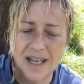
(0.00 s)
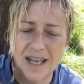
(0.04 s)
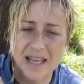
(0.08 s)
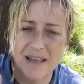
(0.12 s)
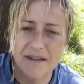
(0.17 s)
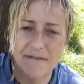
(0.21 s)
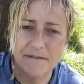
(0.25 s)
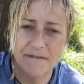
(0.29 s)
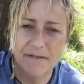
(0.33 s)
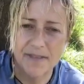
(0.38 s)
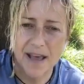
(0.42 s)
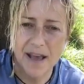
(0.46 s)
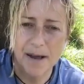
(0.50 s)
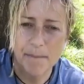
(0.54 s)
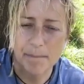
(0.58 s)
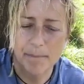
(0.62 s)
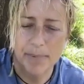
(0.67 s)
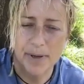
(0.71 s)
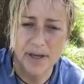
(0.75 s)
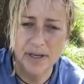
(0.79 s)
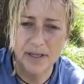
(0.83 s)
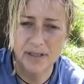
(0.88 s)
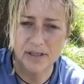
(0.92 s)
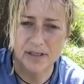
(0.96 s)
if that
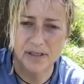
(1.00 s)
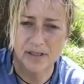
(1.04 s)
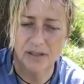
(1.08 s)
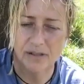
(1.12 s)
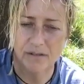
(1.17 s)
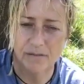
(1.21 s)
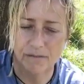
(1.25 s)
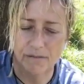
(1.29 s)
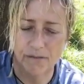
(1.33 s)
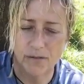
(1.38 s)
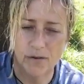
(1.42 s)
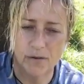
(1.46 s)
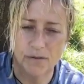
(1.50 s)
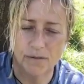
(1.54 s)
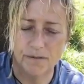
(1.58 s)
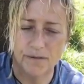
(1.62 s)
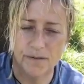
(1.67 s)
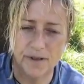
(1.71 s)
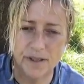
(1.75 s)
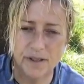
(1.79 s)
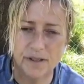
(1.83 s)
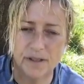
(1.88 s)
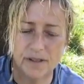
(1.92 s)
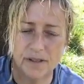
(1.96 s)
person
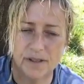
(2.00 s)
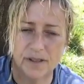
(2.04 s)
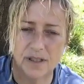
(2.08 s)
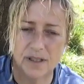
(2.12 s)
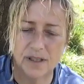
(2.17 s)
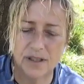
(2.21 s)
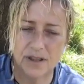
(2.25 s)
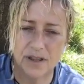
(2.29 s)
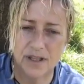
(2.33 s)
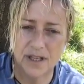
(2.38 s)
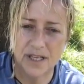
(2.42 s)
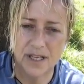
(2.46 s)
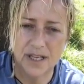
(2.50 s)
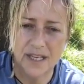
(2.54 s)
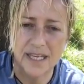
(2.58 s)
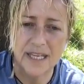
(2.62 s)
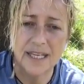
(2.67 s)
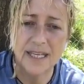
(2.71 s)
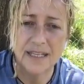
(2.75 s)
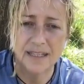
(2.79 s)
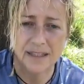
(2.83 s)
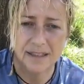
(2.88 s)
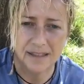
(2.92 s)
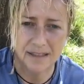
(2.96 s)
fulfills the
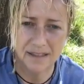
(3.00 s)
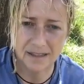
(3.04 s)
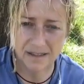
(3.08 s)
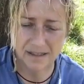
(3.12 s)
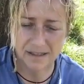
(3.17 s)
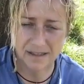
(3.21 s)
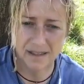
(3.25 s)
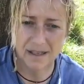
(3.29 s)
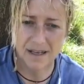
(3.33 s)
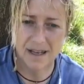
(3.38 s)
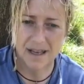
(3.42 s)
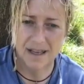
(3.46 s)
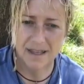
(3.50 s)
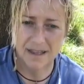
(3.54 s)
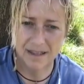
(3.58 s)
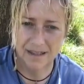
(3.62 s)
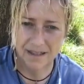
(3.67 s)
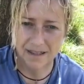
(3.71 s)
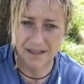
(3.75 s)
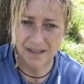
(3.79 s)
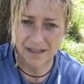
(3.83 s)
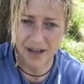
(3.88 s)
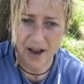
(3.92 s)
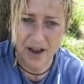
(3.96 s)
needs
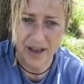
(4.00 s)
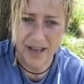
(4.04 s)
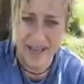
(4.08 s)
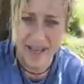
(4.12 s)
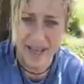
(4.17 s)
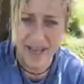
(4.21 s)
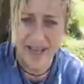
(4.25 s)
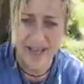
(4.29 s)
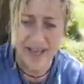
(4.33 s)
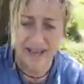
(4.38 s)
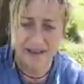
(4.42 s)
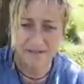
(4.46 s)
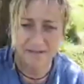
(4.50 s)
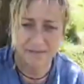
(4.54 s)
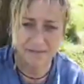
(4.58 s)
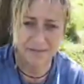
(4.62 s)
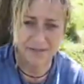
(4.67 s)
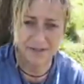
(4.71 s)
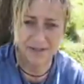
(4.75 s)
that I have,